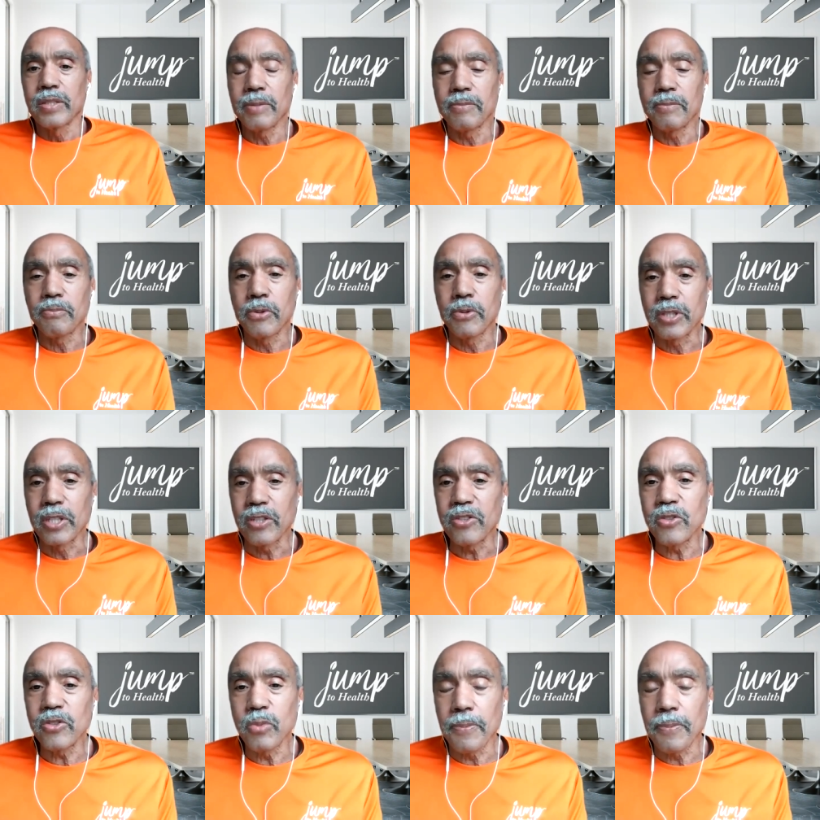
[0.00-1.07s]
to, this
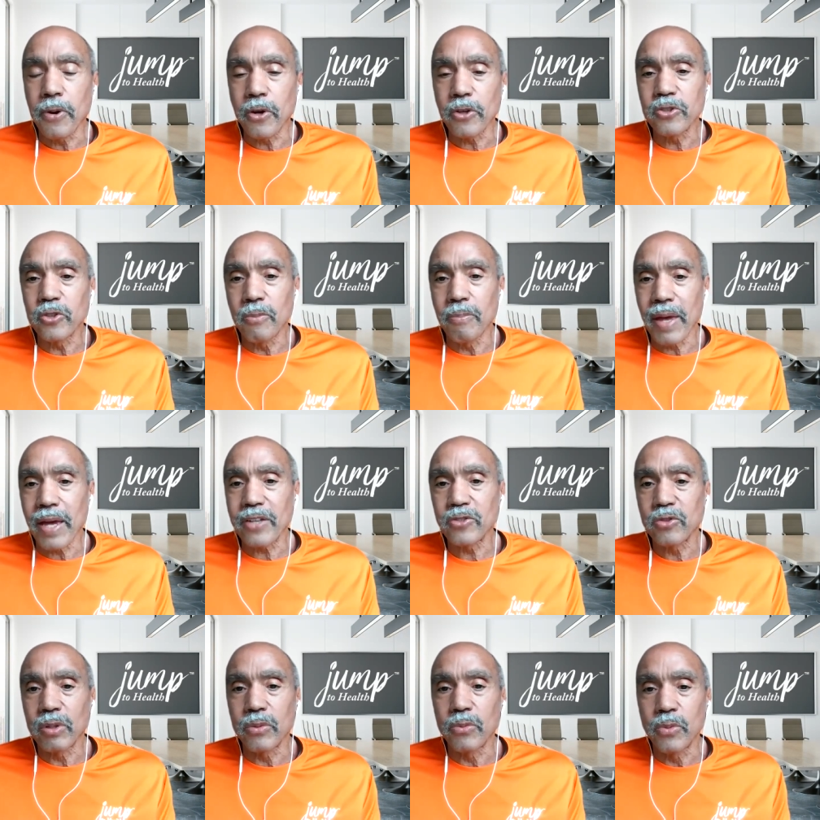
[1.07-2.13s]
is where personal
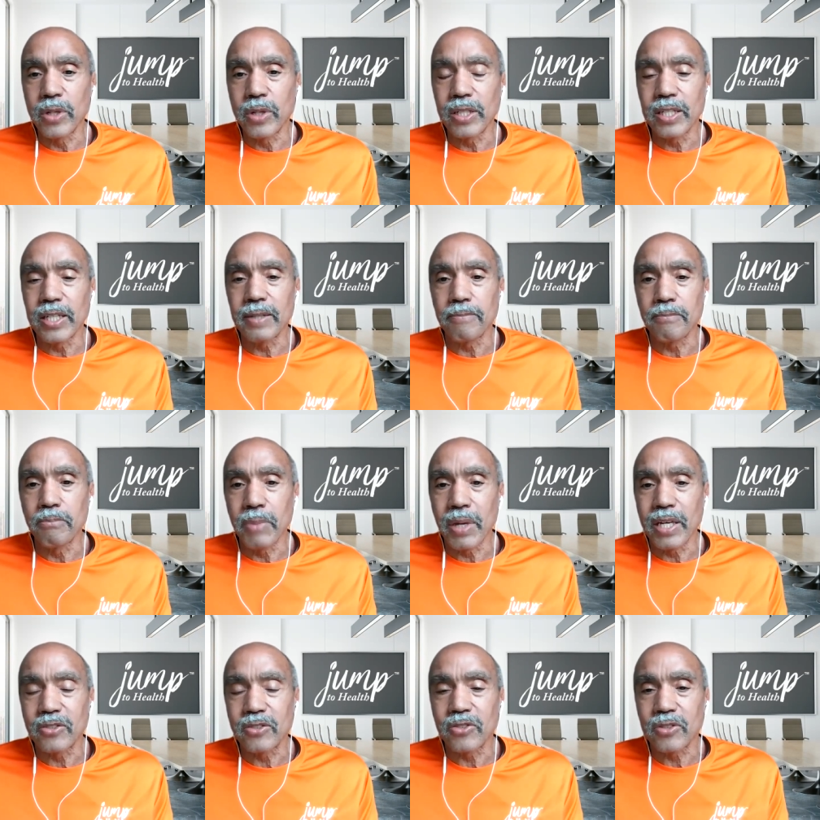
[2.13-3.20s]
mastery really
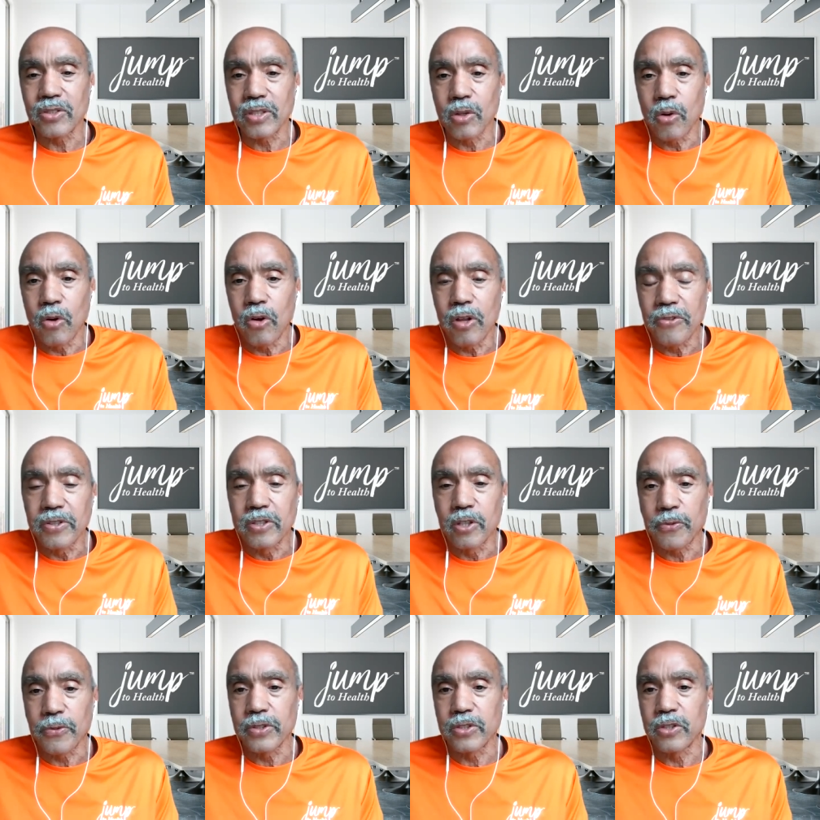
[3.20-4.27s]
makes all the
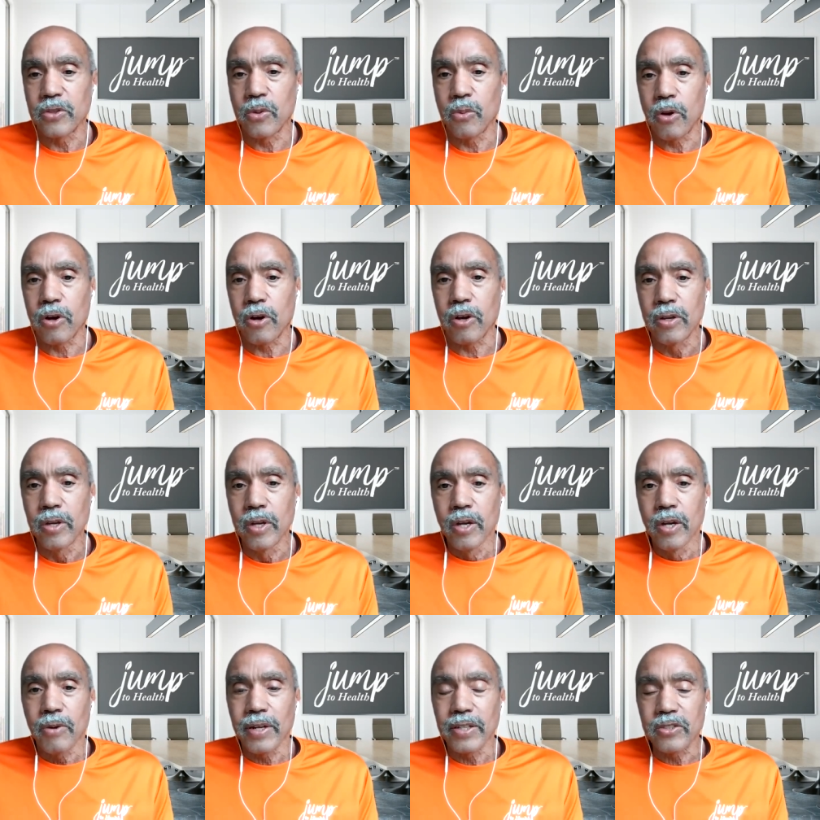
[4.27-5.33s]
difference in the world,
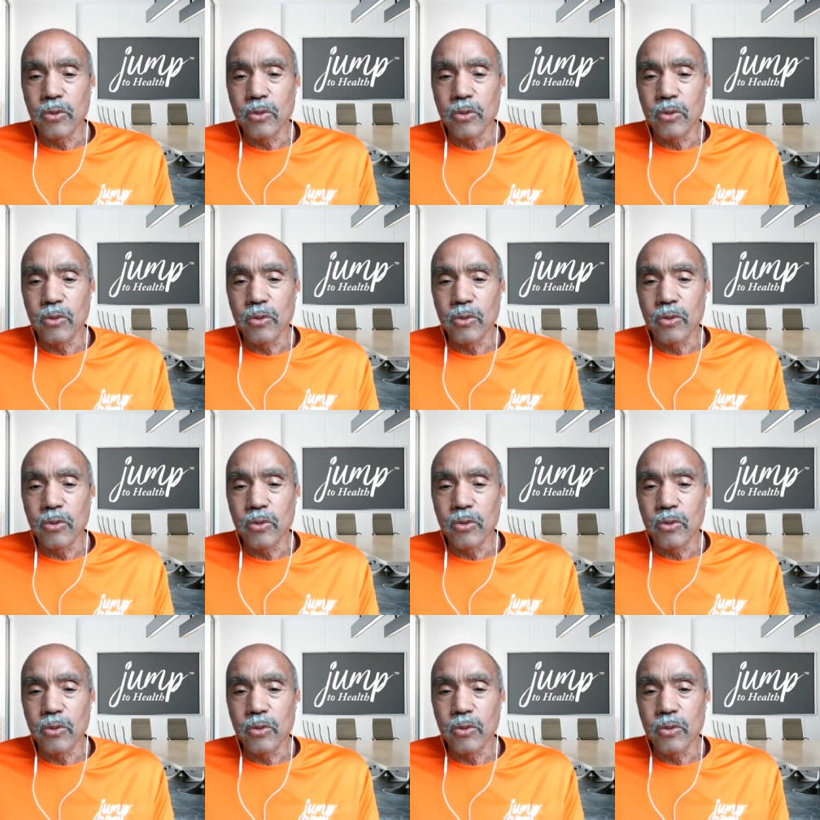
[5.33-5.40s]
right?